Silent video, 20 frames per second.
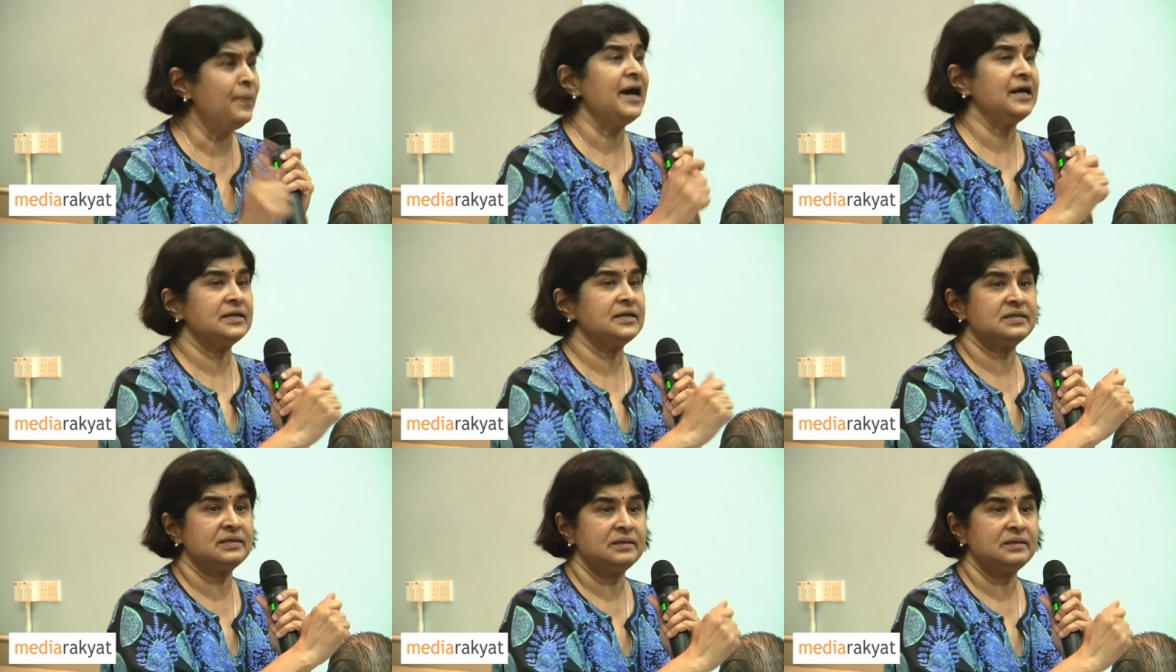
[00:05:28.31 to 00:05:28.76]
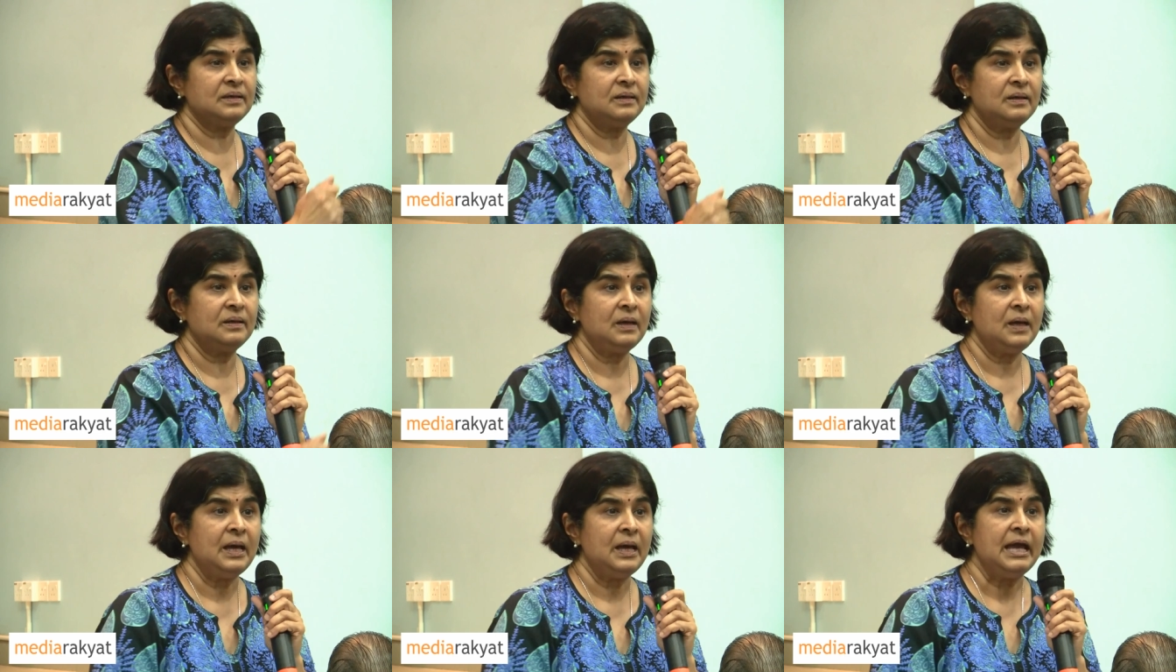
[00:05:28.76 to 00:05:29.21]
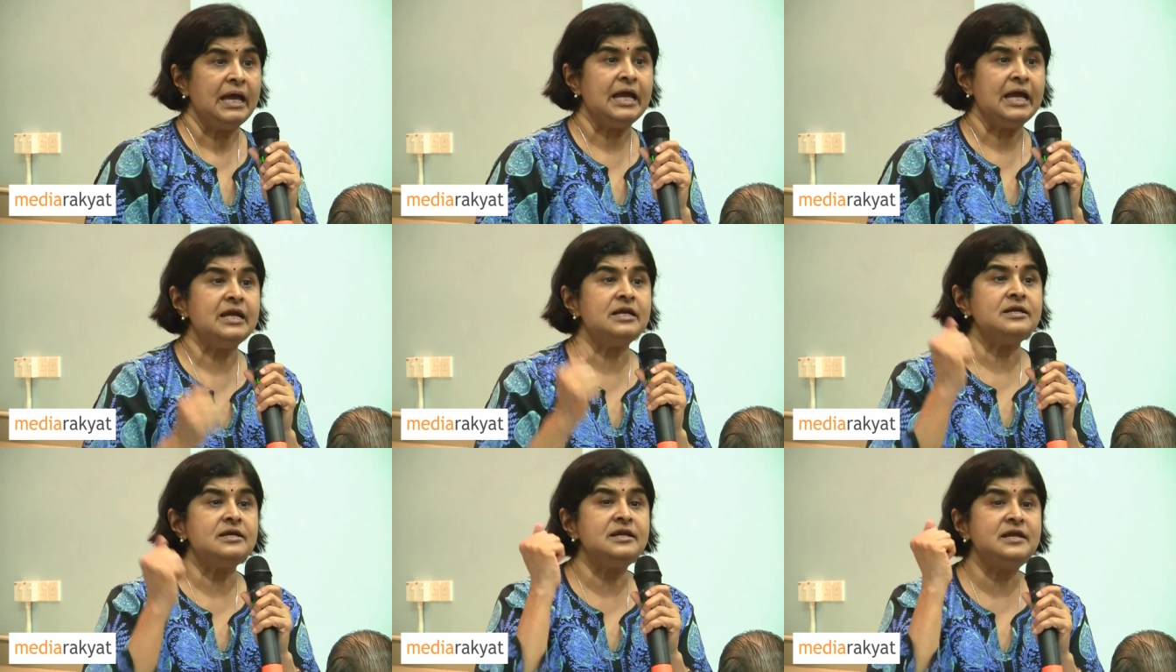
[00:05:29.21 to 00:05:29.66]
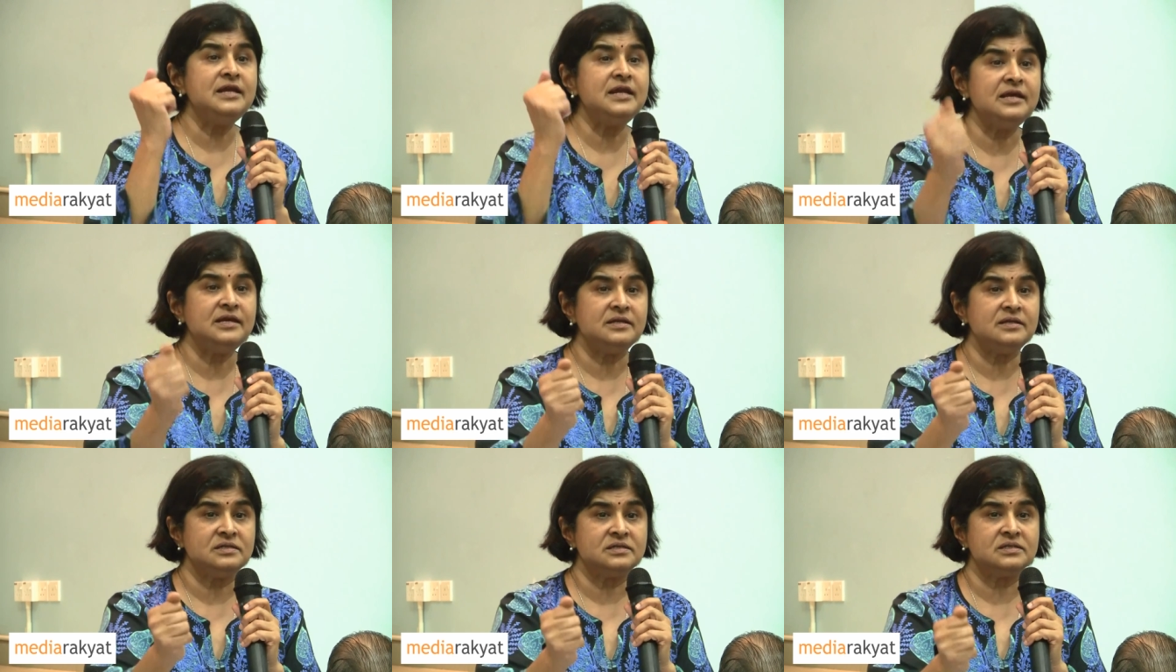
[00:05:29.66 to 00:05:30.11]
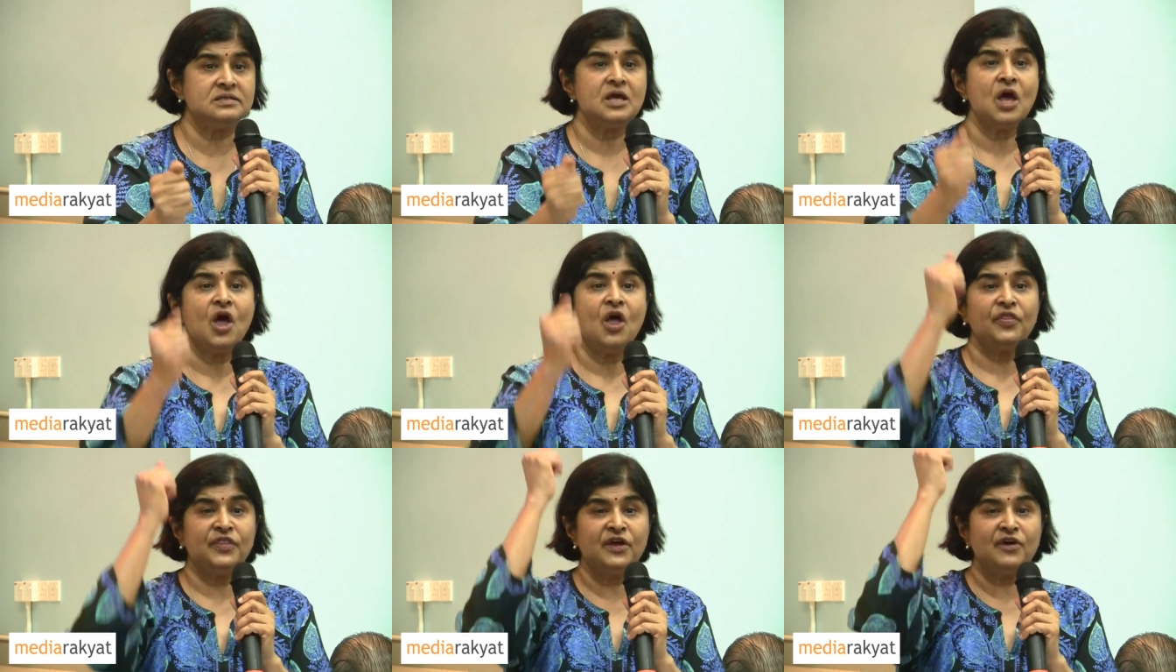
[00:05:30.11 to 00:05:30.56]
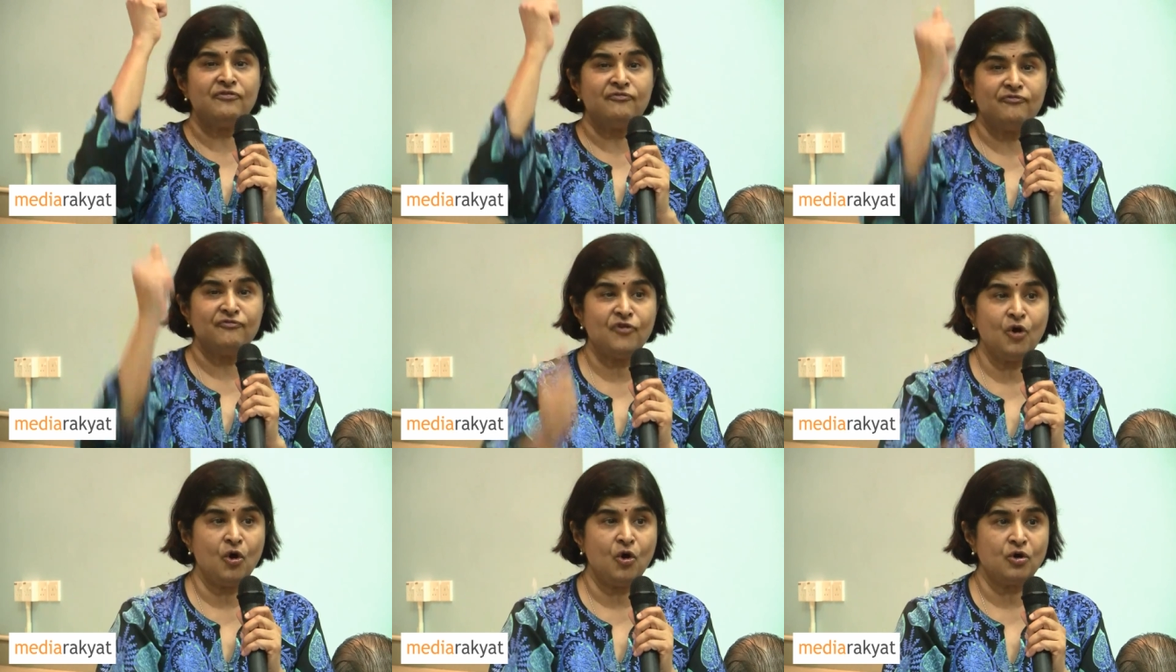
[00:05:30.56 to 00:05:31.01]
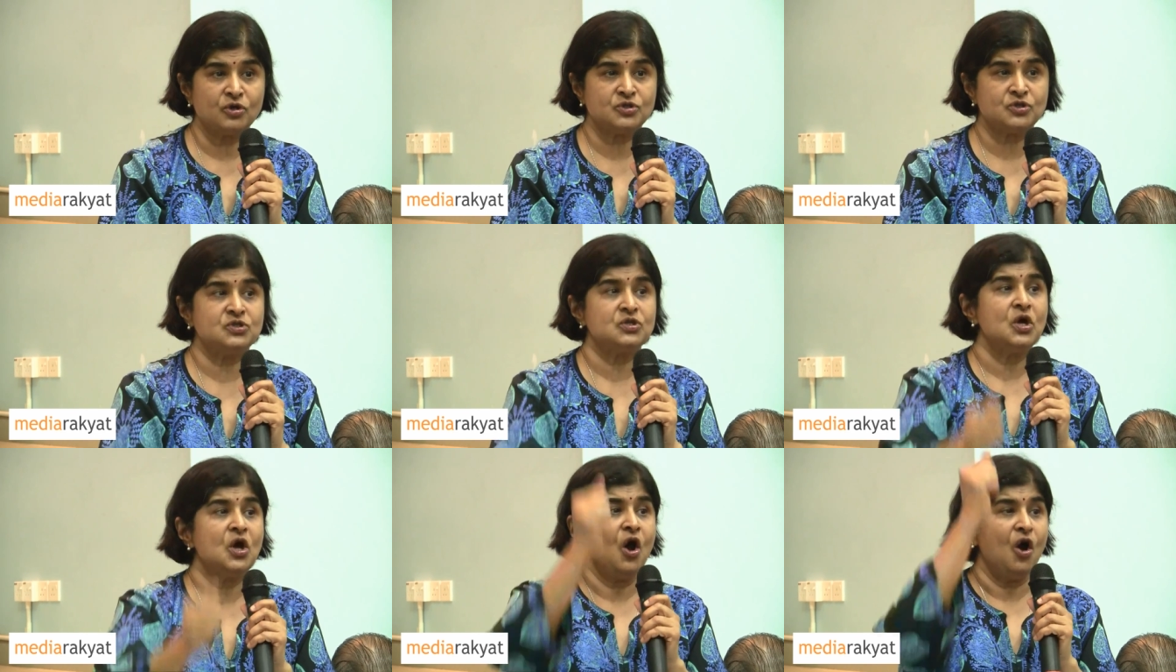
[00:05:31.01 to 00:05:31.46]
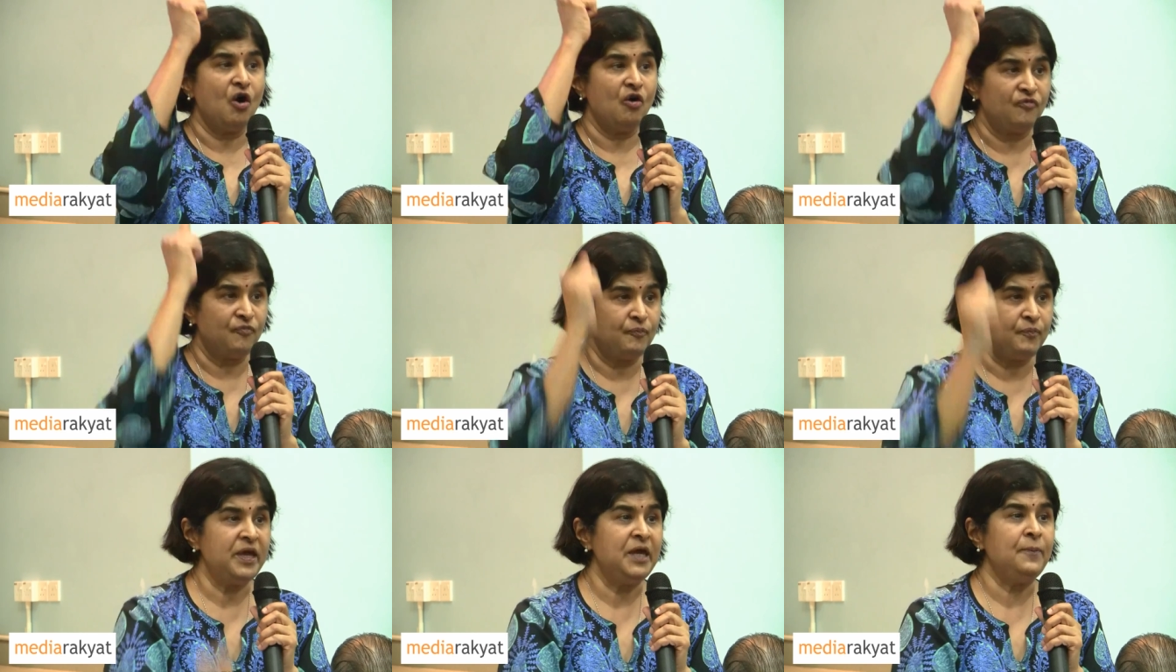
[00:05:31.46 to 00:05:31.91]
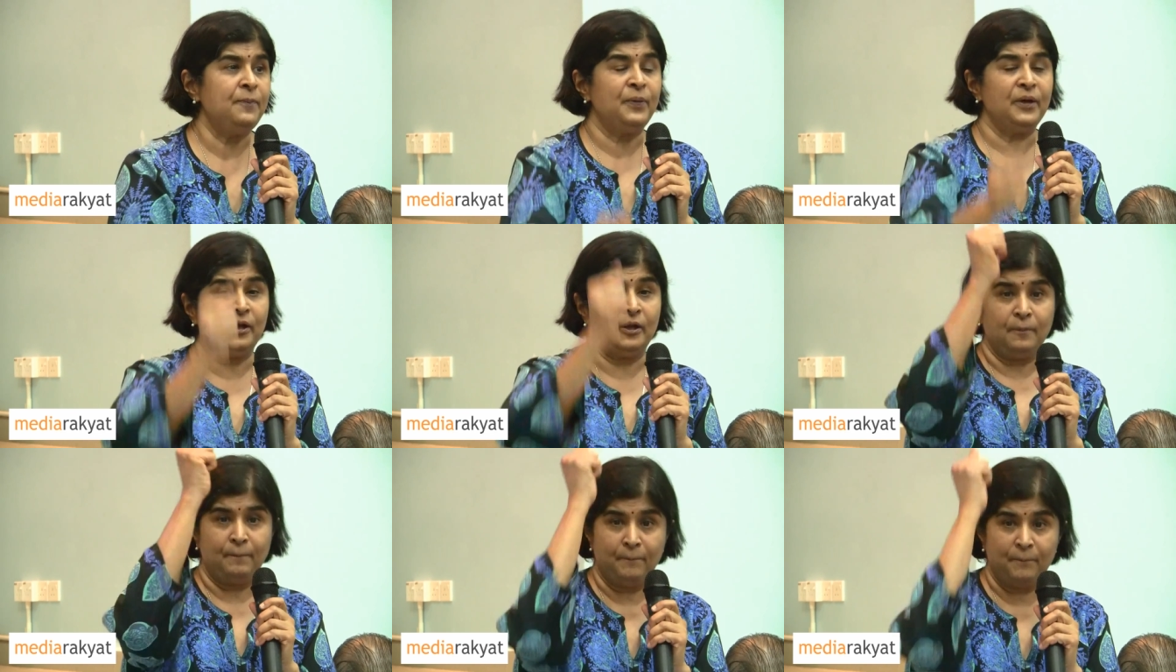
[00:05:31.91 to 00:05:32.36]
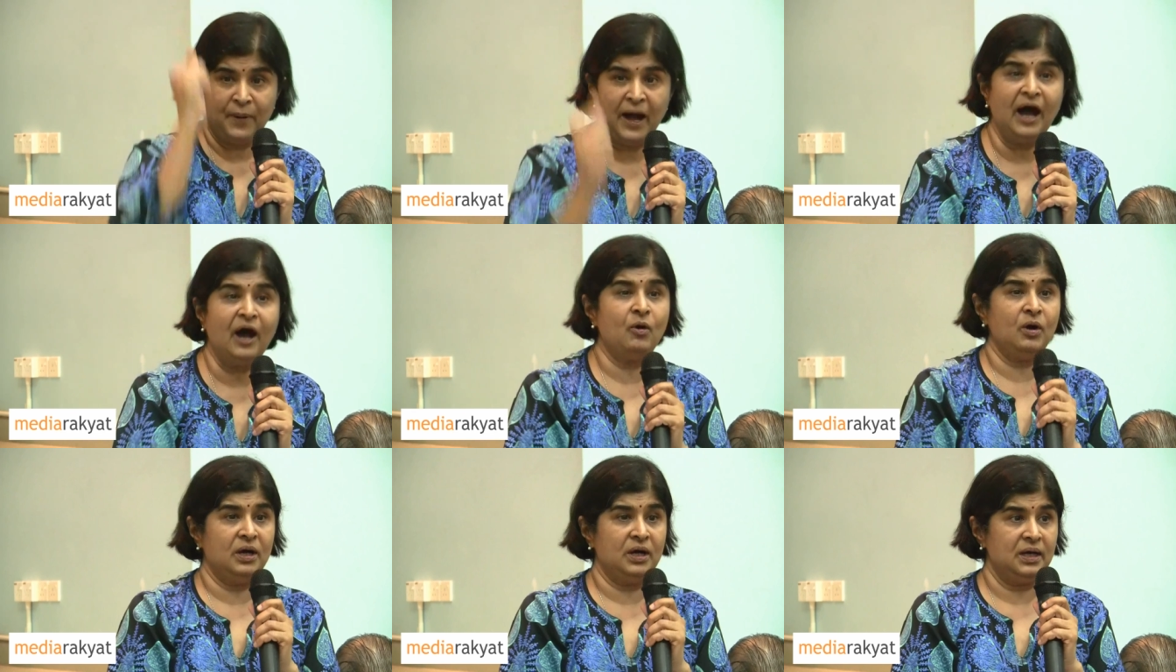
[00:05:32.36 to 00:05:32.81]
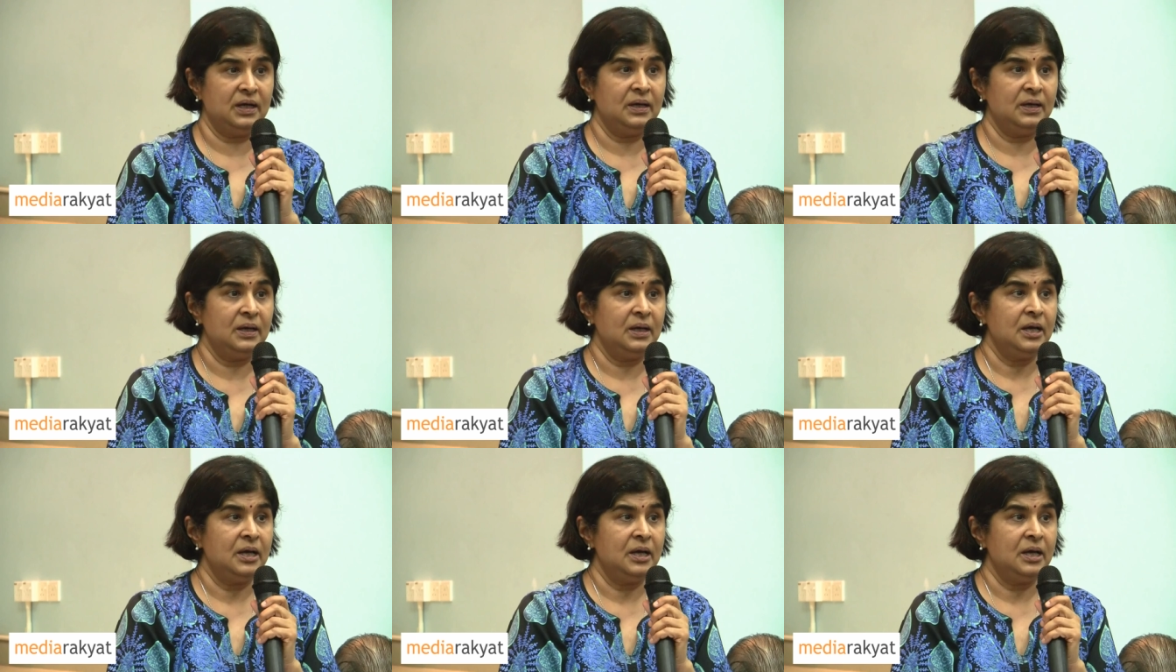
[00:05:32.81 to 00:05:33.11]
But it needs the force of people power